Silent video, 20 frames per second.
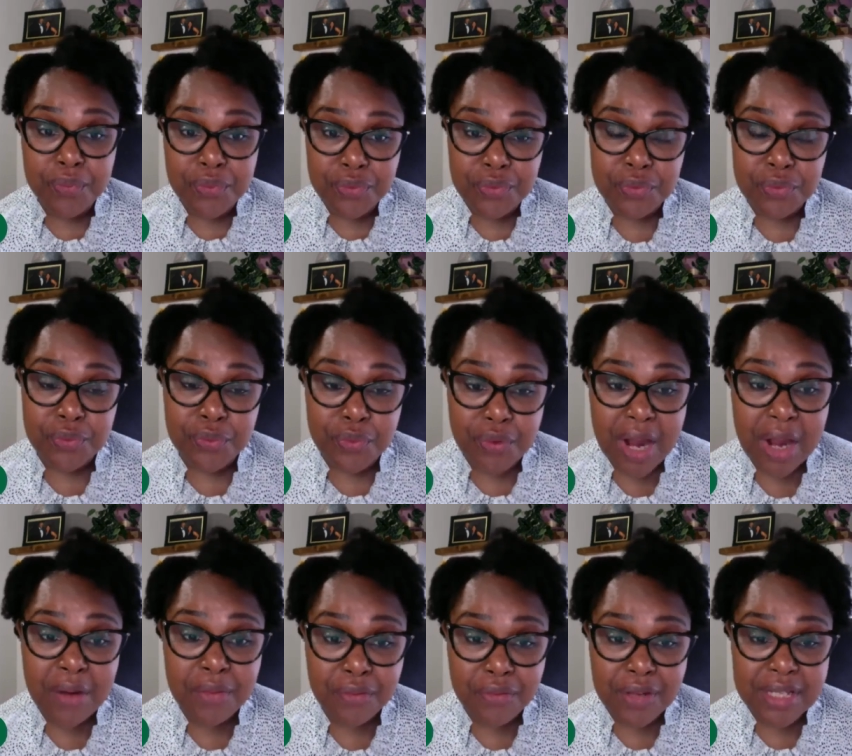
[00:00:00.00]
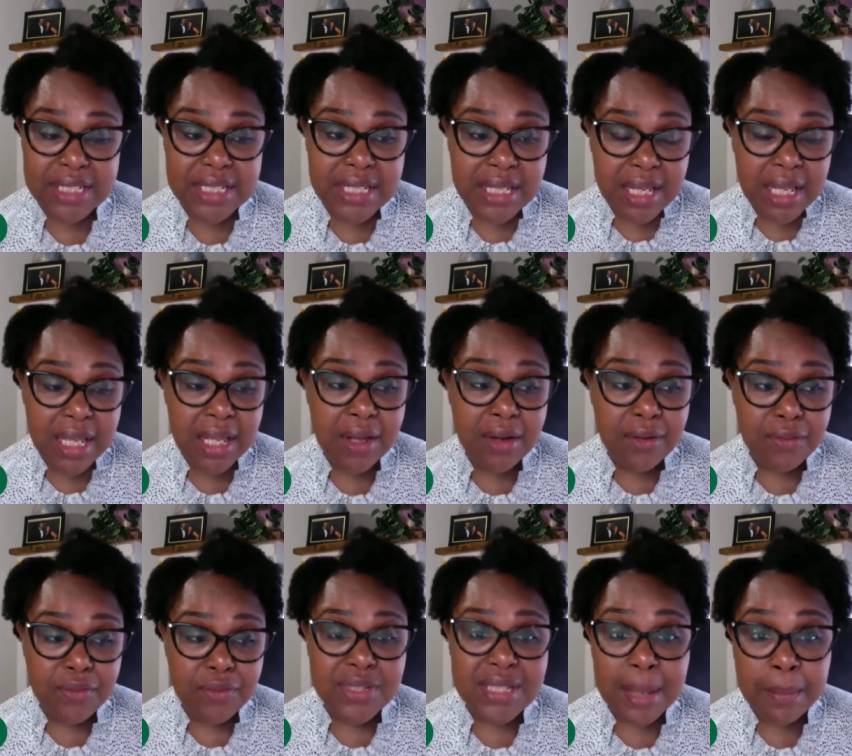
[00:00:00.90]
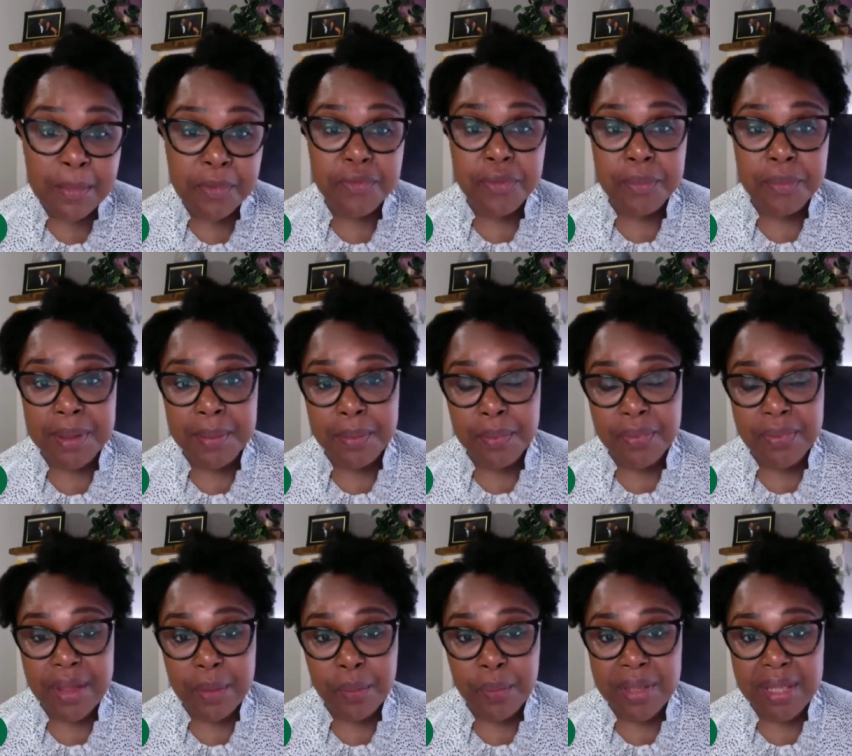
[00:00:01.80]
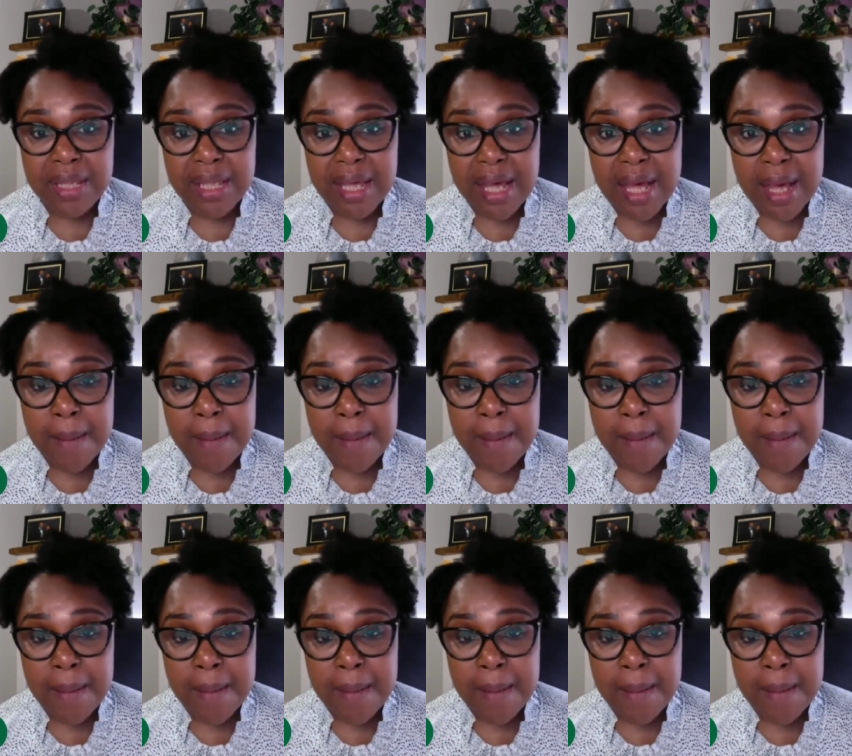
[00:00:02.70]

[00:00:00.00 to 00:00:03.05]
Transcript: to do crowdfunding for some of the people that we